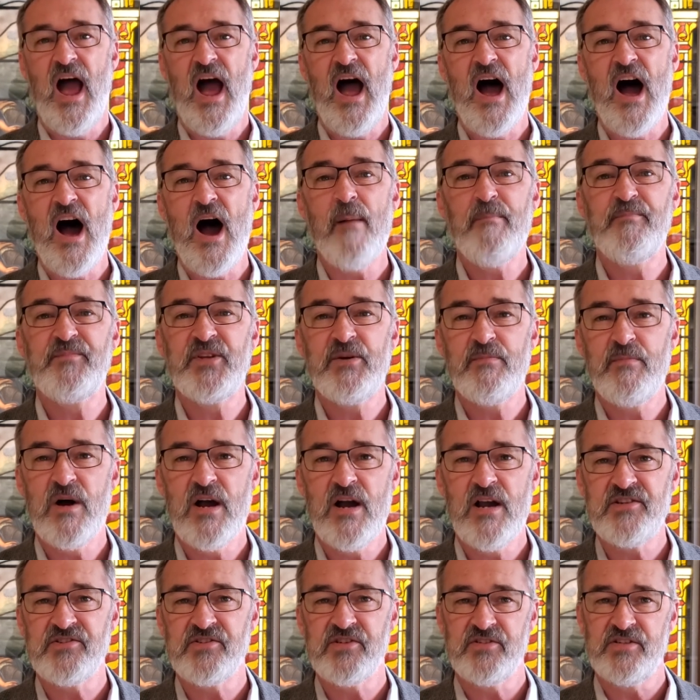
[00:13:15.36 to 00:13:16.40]

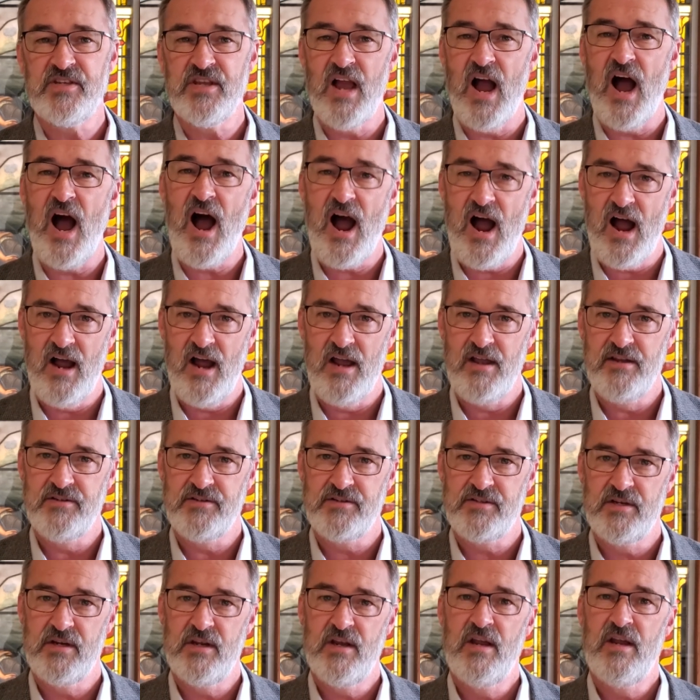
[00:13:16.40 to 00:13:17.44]
optimizes the
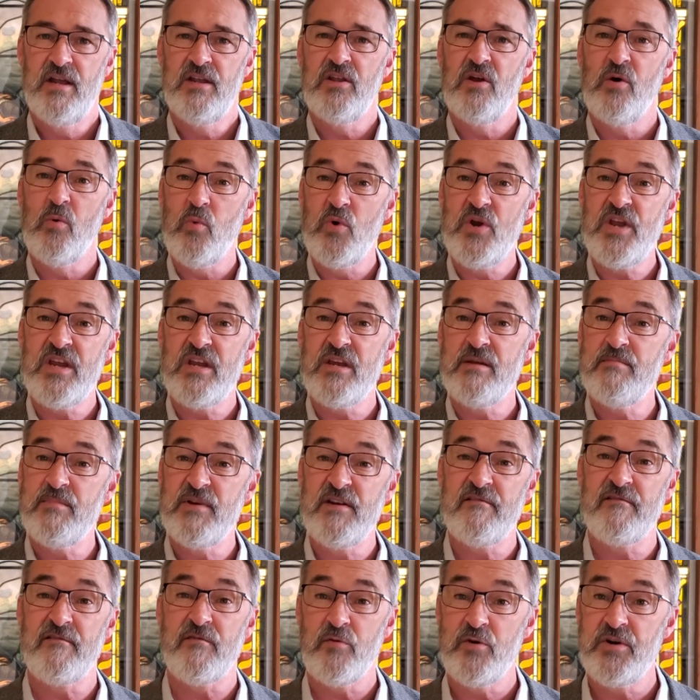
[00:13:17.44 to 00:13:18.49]
odds that we can be
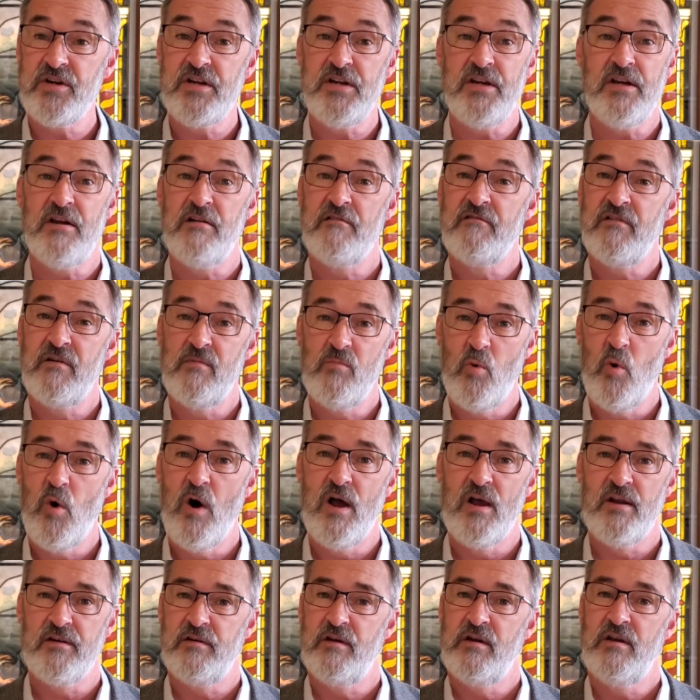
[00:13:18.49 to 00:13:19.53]
free from
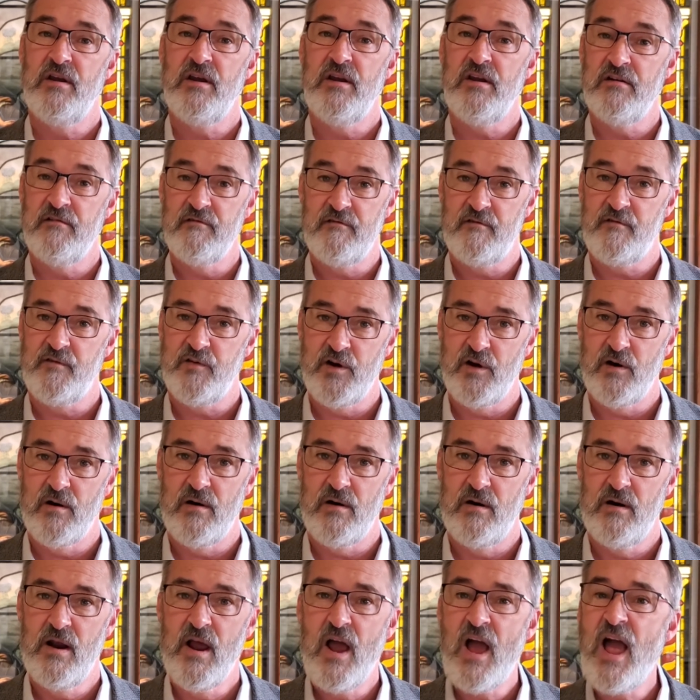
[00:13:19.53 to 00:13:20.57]
want and
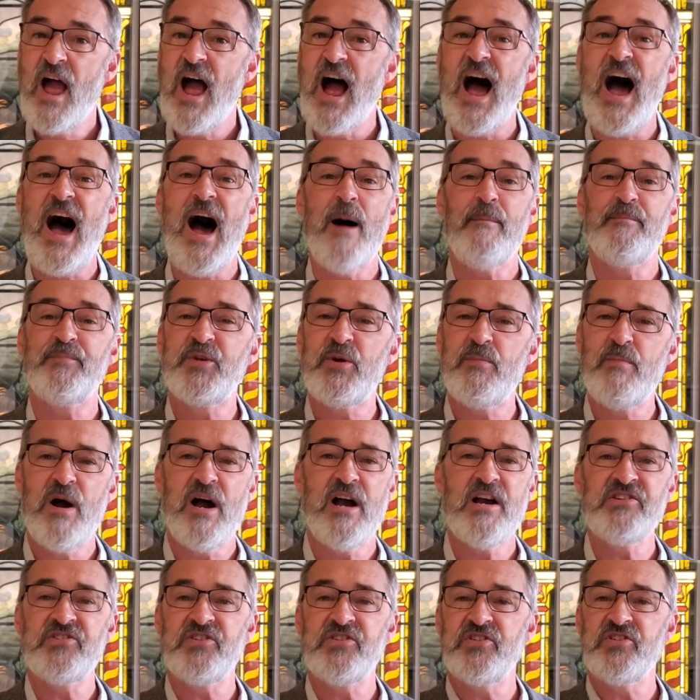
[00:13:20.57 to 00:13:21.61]
fear,
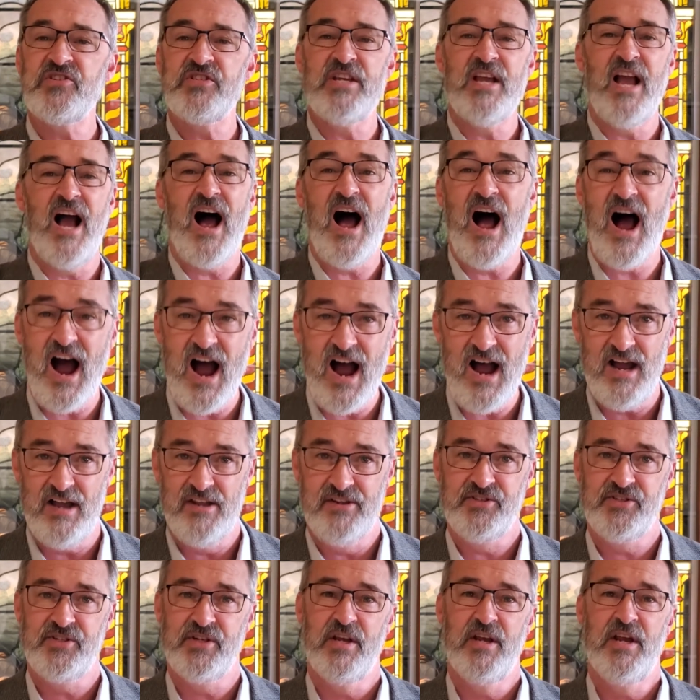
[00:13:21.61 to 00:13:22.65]
optimizes the
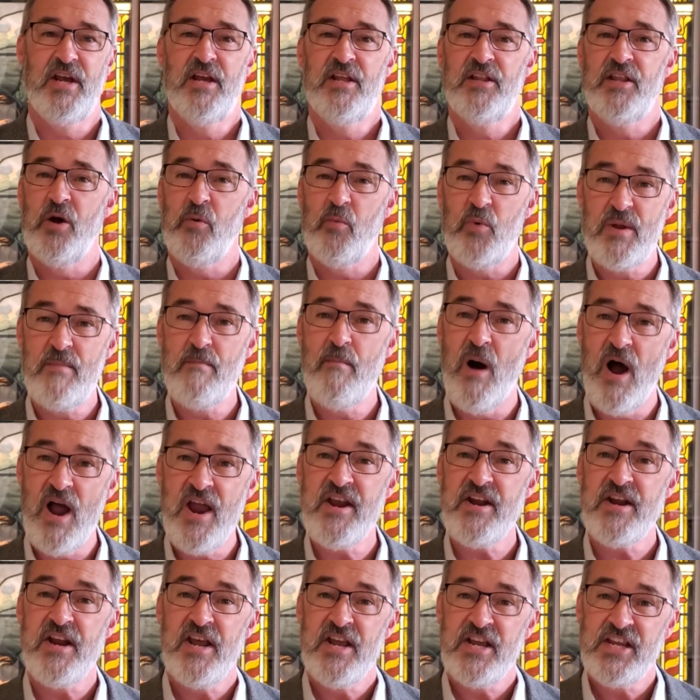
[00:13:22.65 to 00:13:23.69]
odds that we
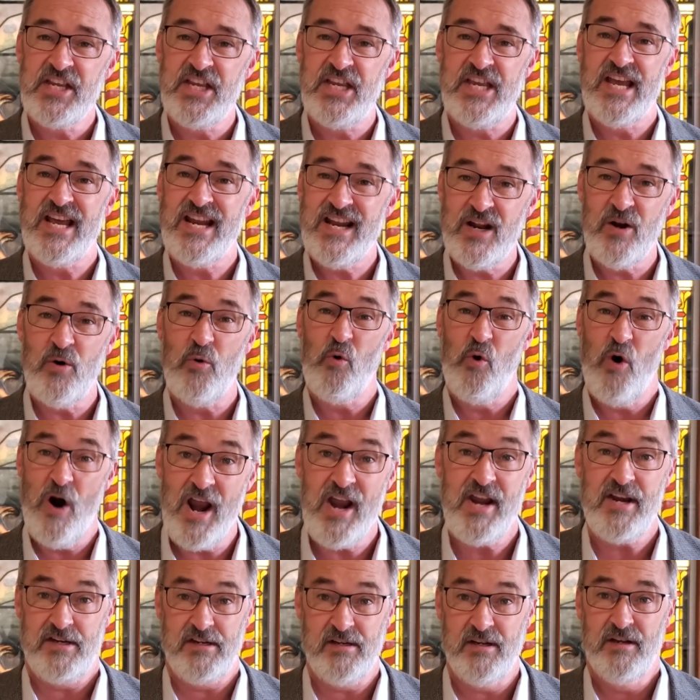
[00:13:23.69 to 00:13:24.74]
might get it
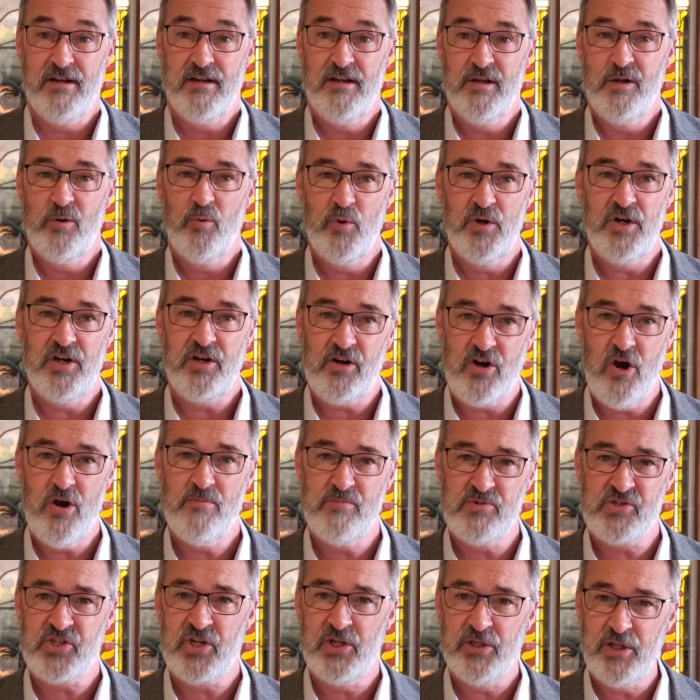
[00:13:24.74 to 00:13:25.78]
right when it
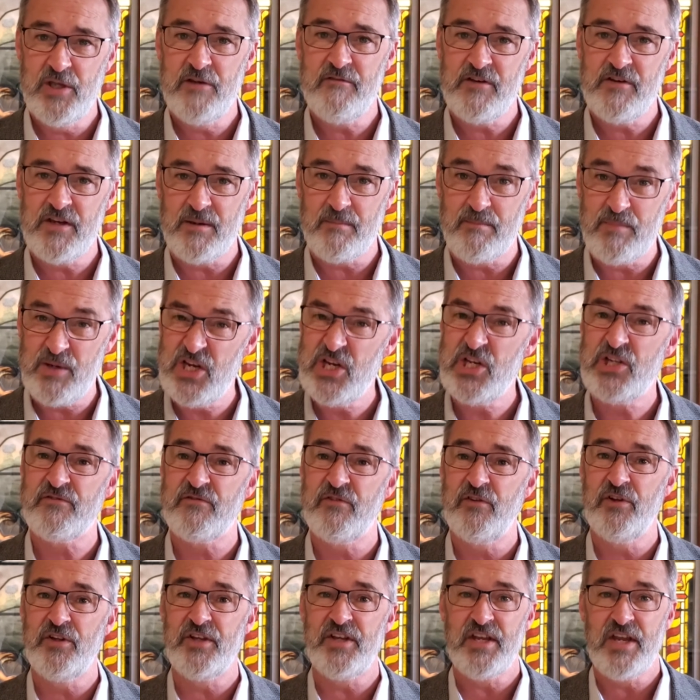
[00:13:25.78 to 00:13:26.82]
comes to living
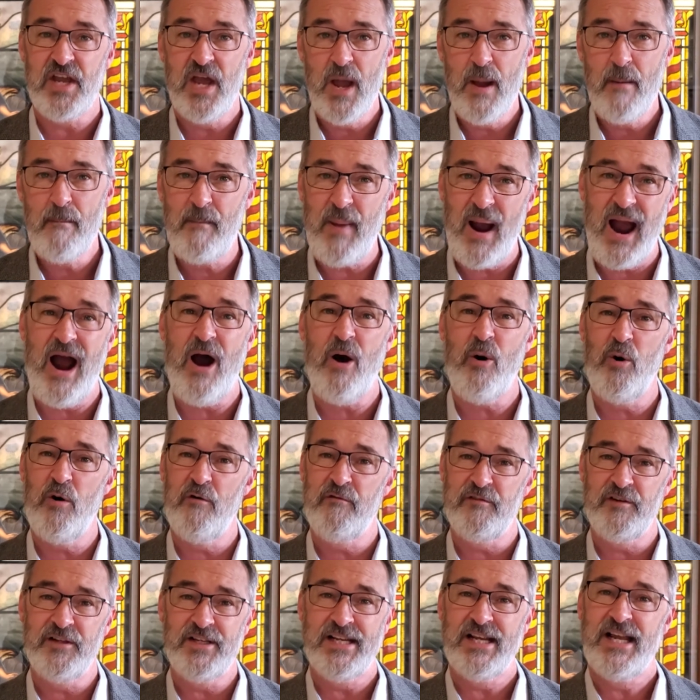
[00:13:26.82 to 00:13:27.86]
peacefully,
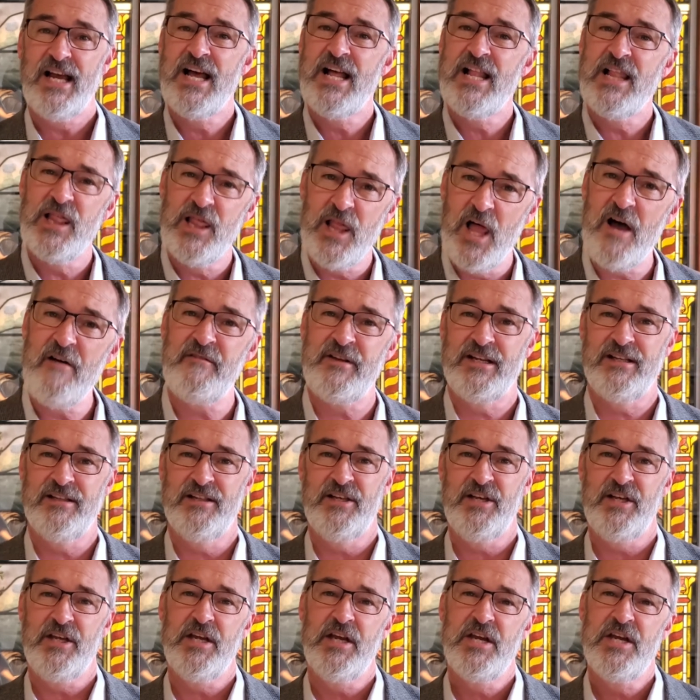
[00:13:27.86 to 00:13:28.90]
powerfully,
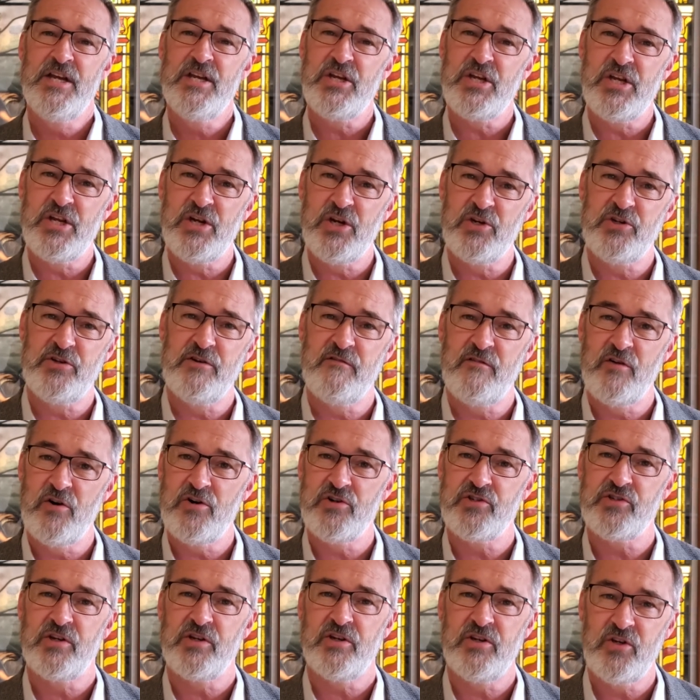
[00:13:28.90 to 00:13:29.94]
lovingly in a
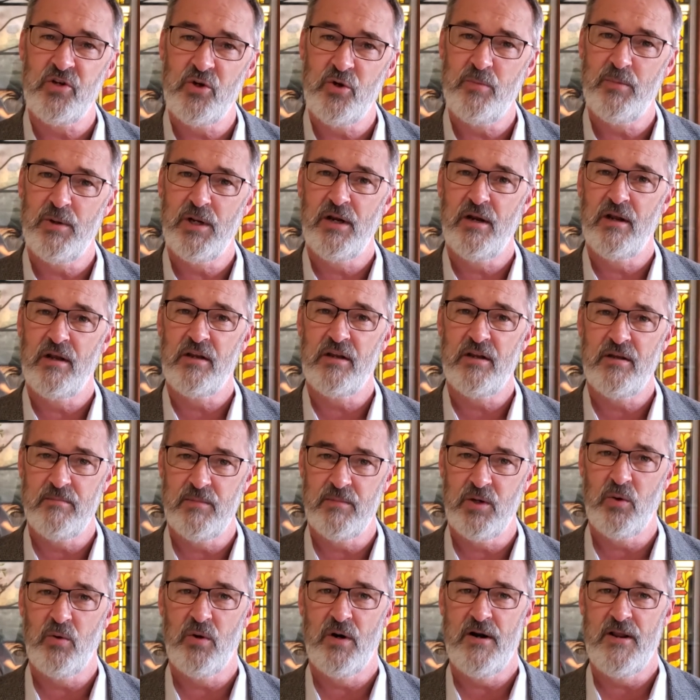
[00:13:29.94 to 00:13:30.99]
diverse human
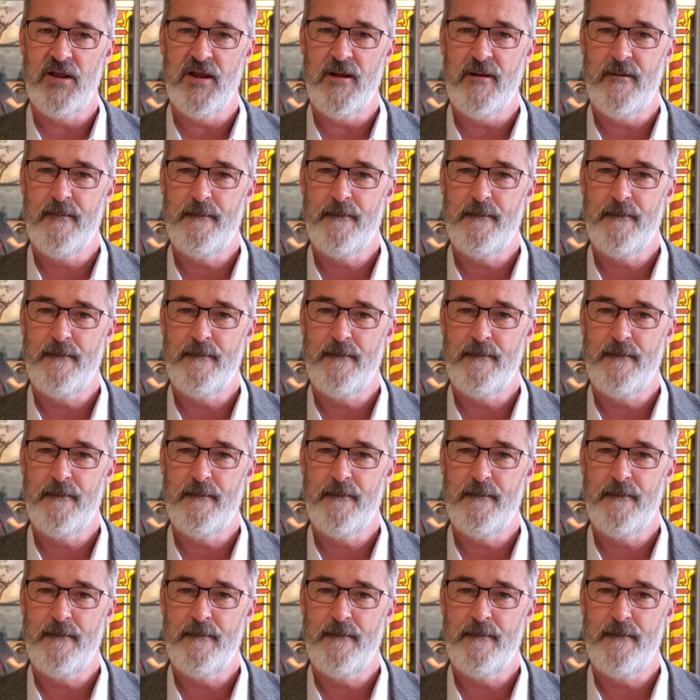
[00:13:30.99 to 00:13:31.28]
community.